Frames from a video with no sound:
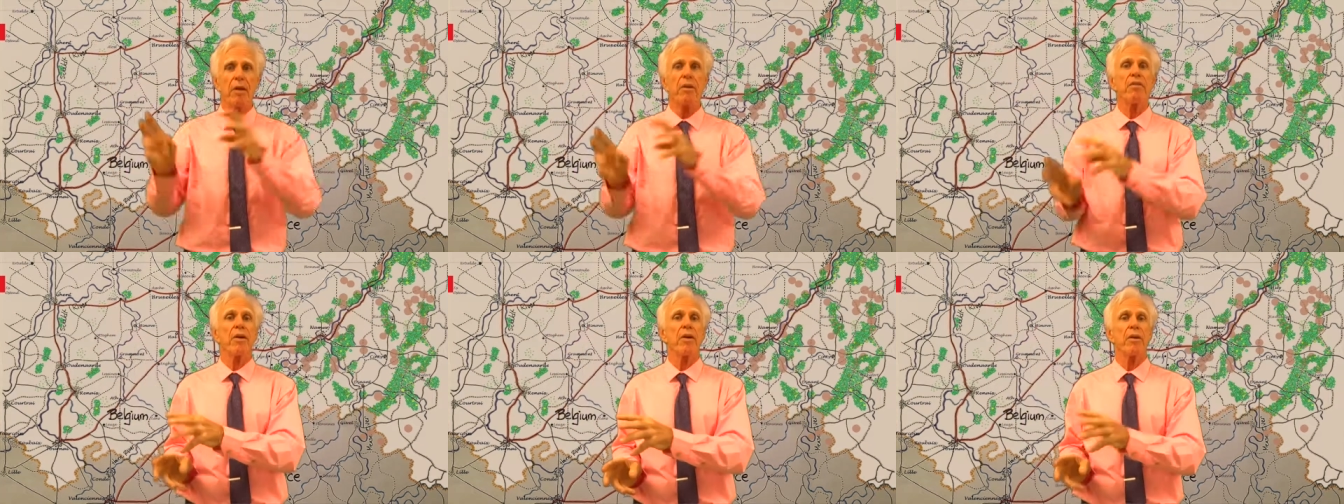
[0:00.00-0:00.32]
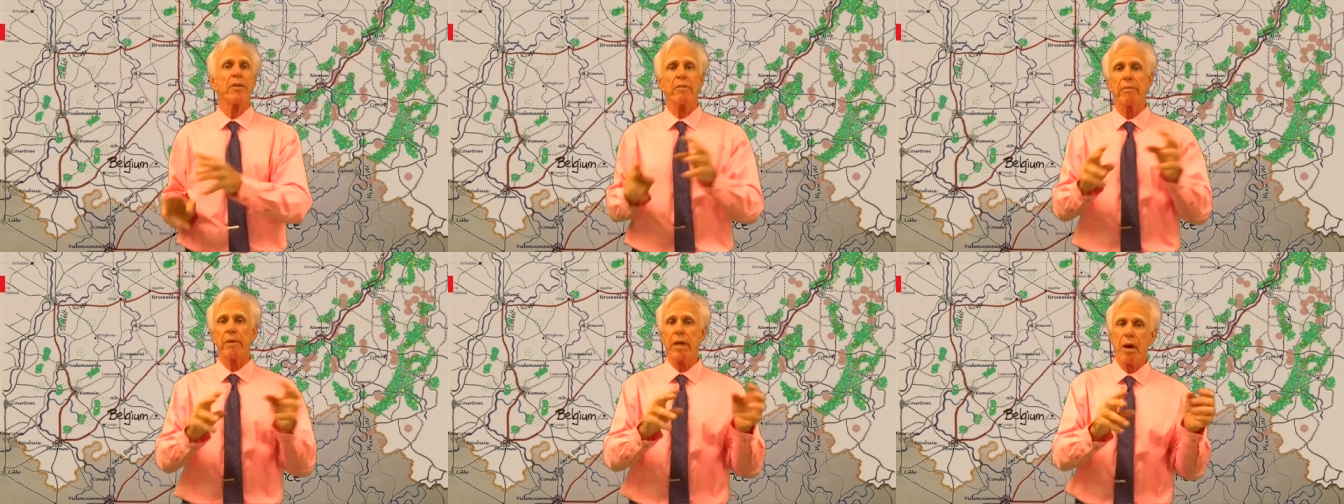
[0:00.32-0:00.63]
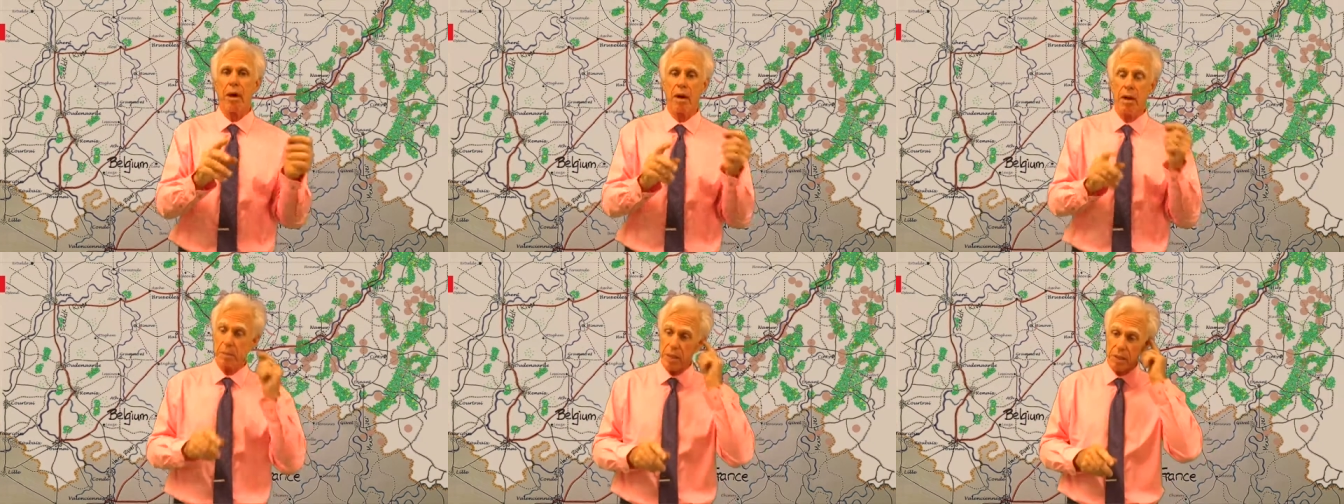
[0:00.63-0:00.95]
There are 3
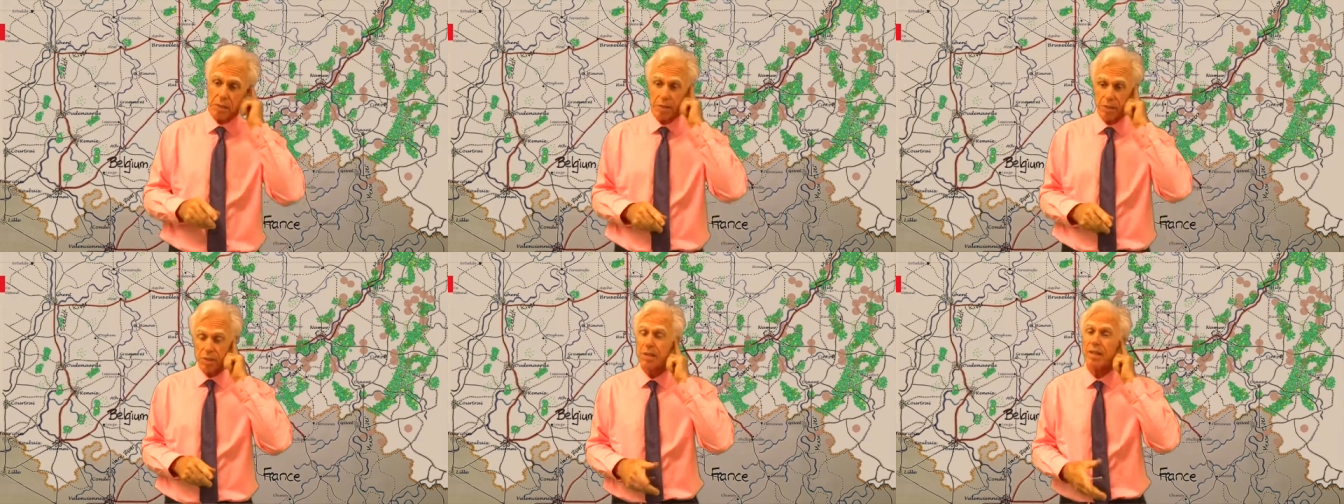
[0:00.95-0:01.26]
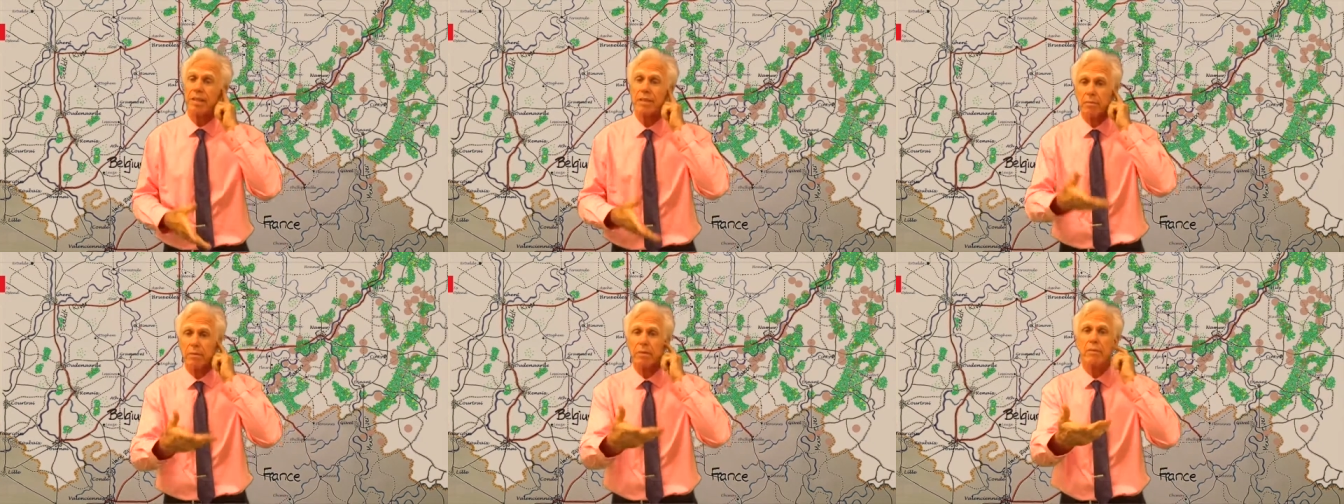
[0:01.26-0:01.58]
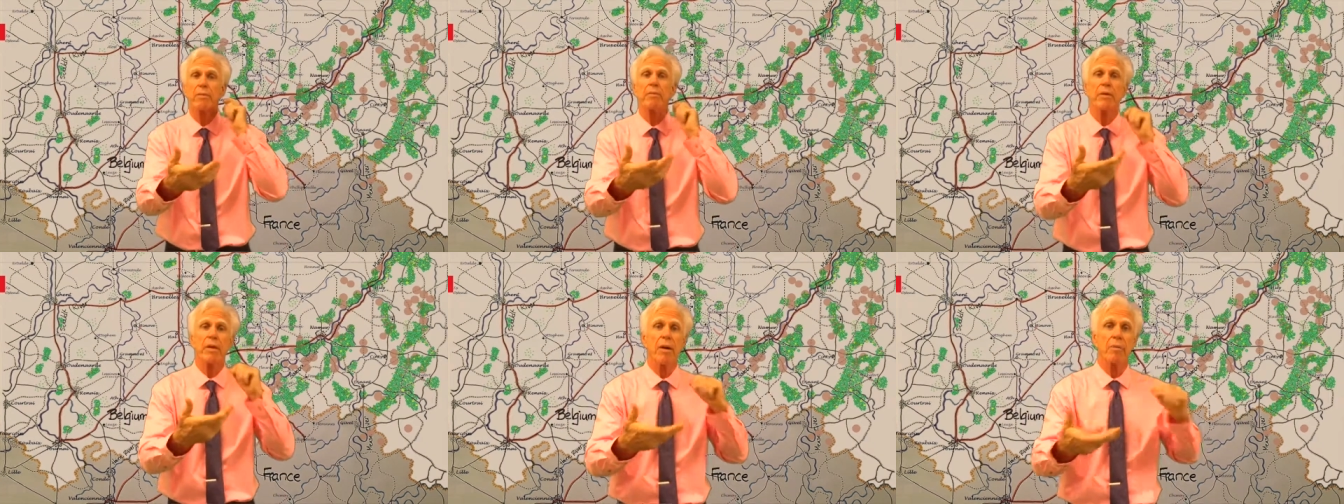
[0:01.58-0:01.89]
armies, just like there were
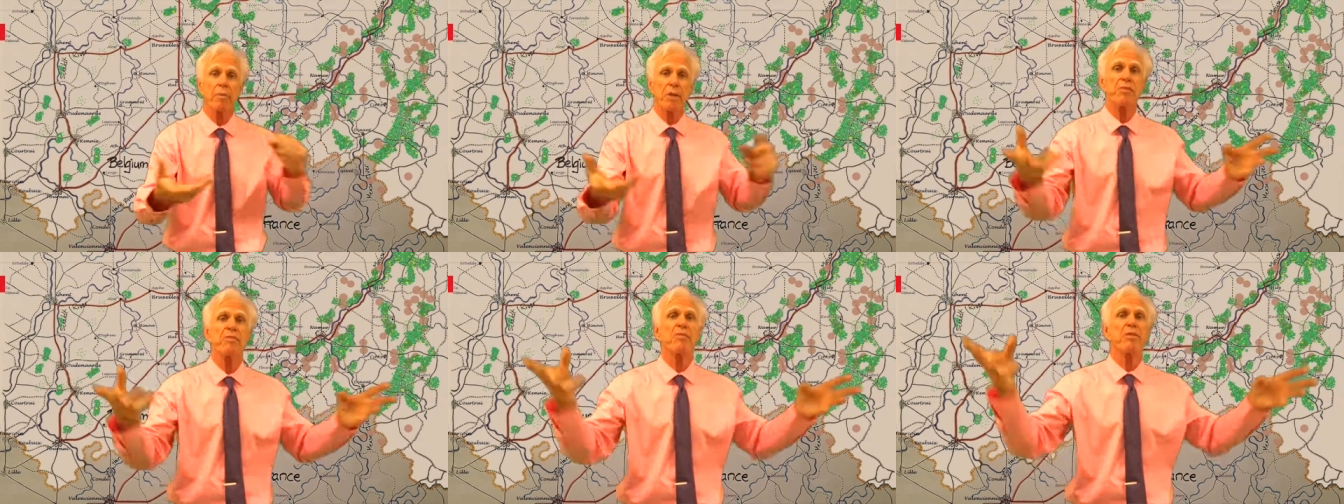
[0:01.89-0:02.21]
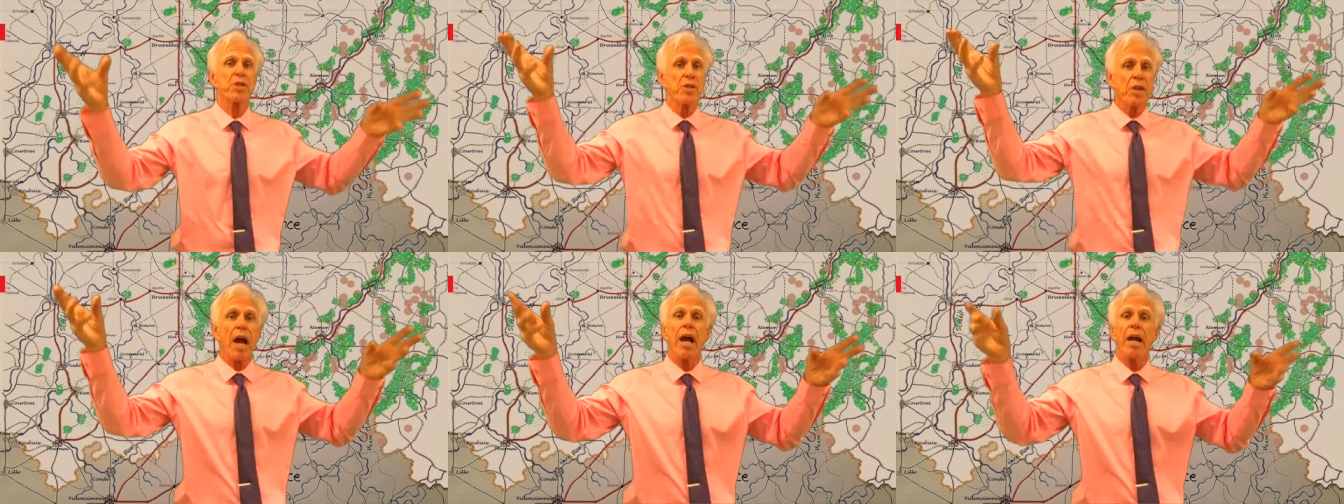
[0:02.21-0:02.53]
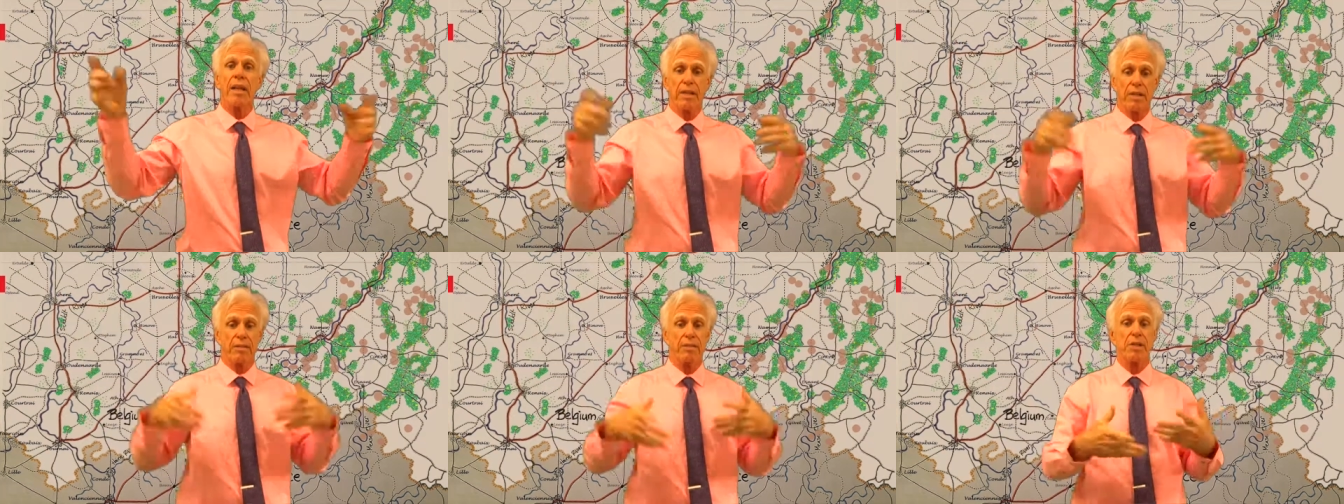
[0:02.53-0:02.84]
3 armies for
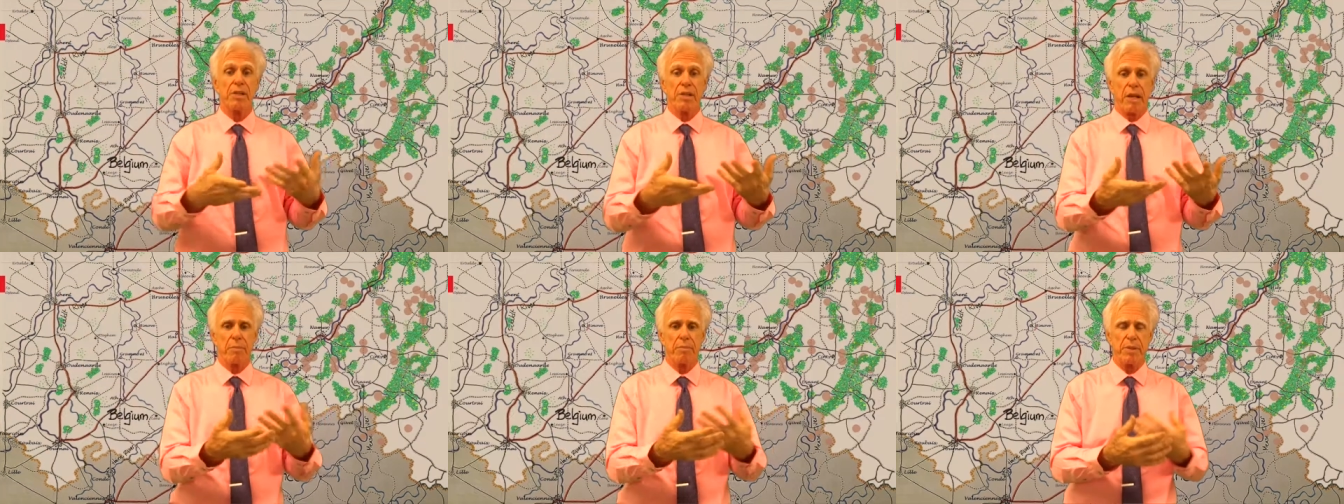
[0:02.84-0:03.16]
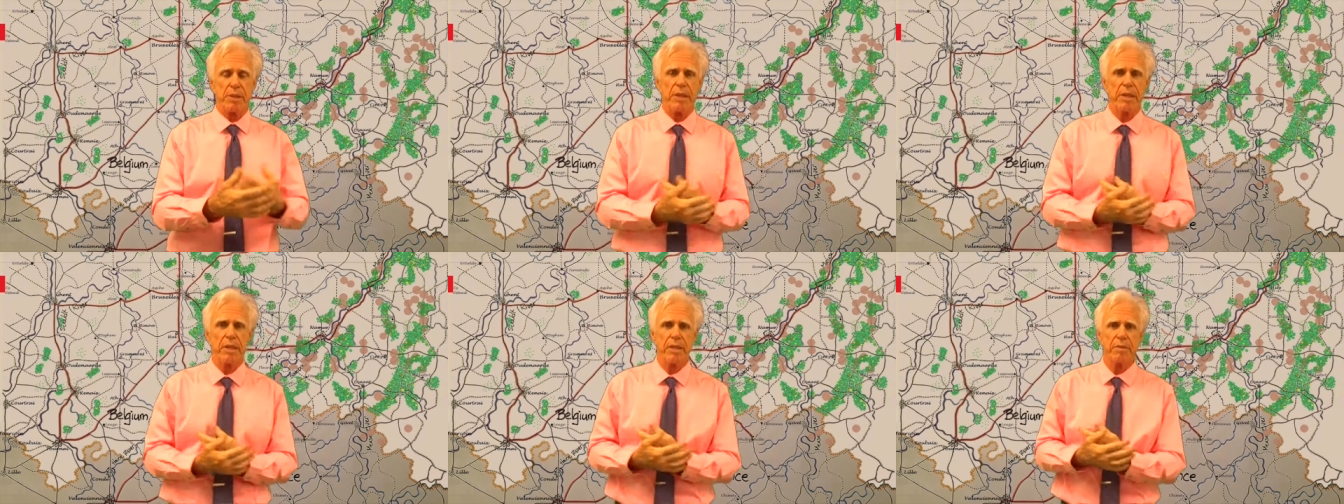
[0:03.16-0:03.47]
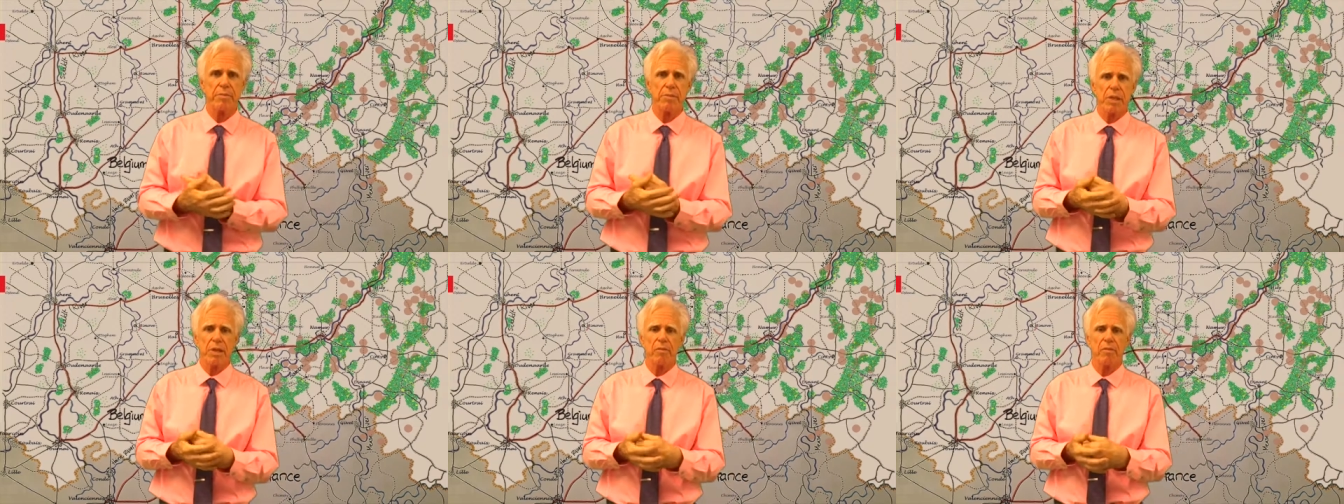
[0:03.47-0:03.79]
Shiloh, which happened in
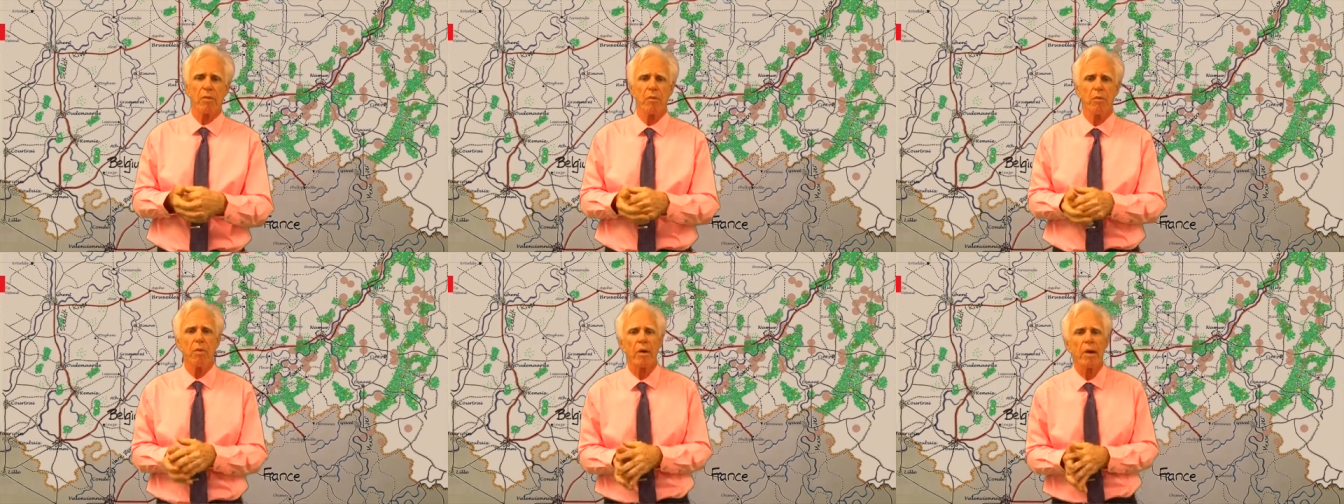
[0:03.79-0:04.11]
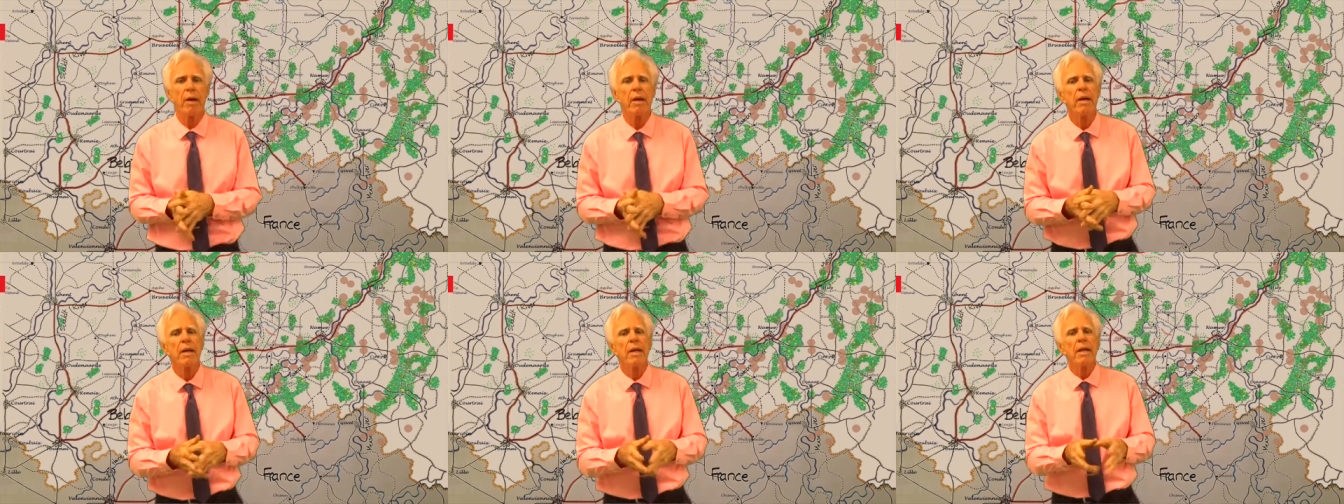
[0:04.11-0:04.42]
the Civil War.